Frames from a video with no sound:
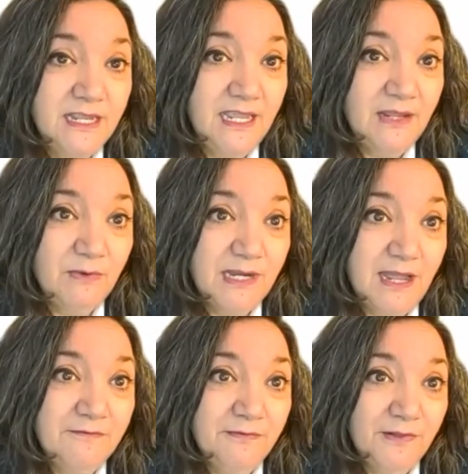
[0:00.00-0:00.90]
And what
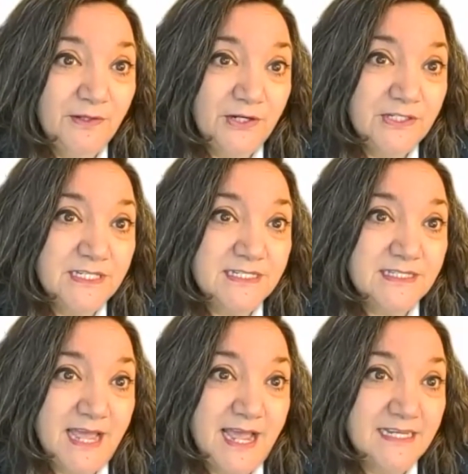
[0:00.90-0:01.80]
I've learned is
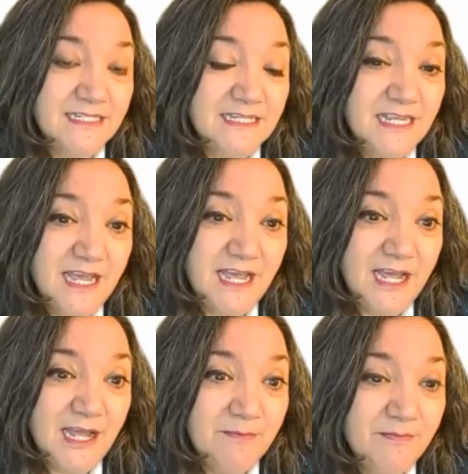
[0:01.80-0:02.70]
that
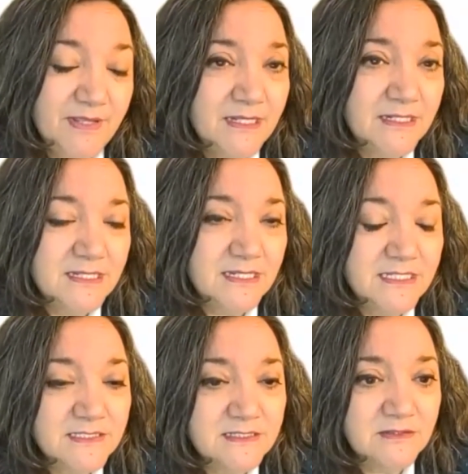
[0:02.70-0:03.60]

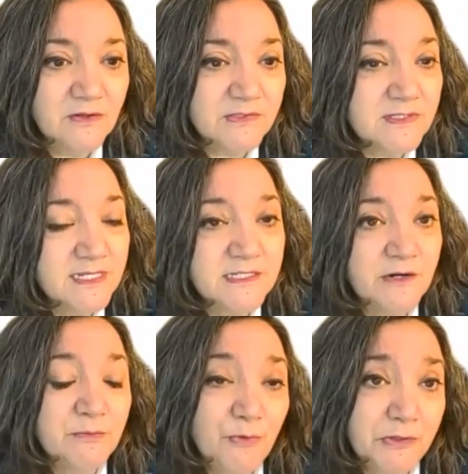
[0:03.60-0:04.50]
it's those things are
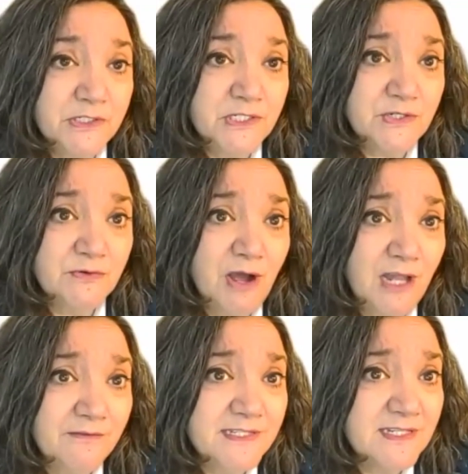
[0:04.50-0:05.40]
important to all
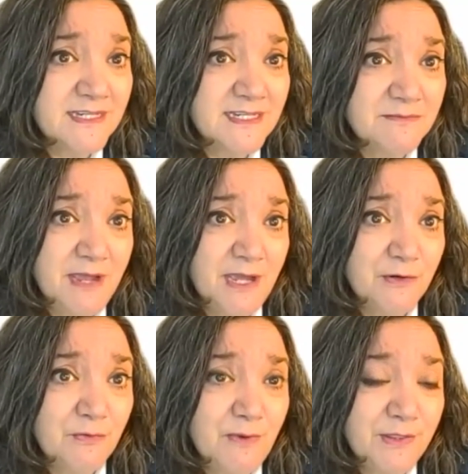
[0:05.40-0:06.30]
of us. It doesn't
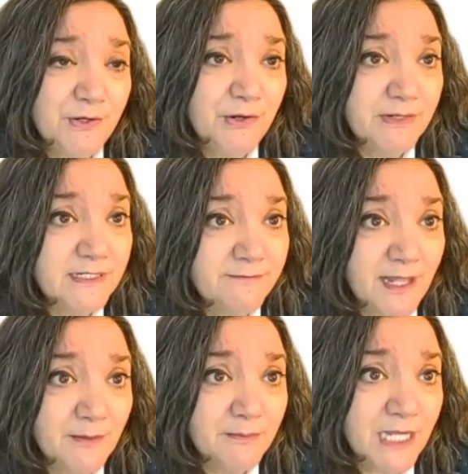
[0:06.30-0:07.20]
matter whether you're a
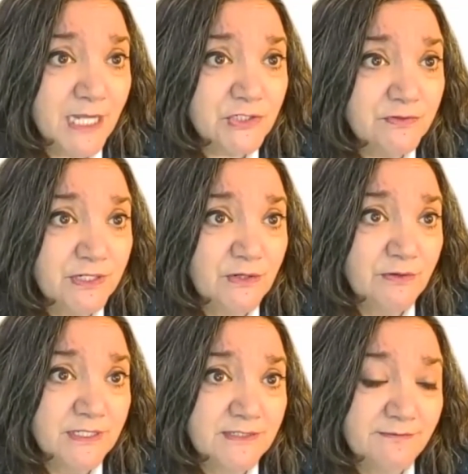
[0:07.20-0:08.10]
developed country or
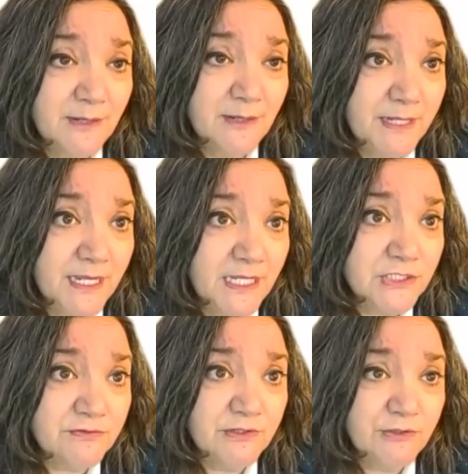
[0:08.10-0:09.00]
a developing
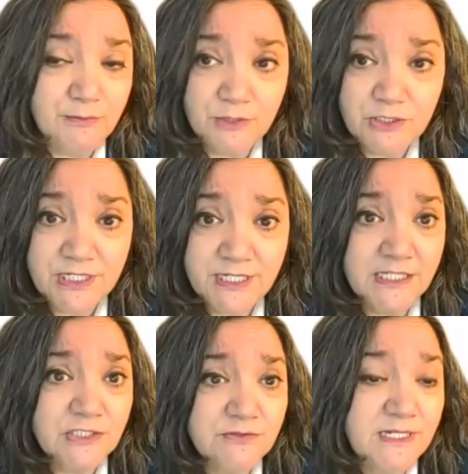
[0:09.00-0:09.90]
country or emerging
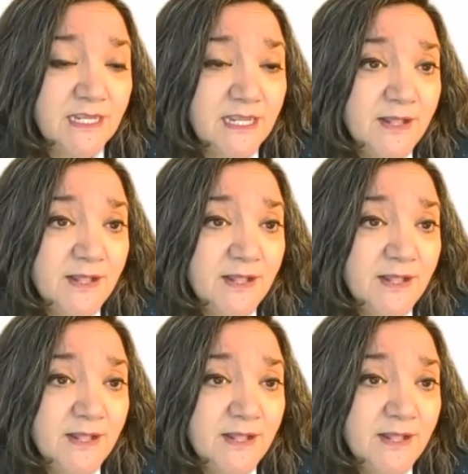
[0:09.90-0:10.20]
country.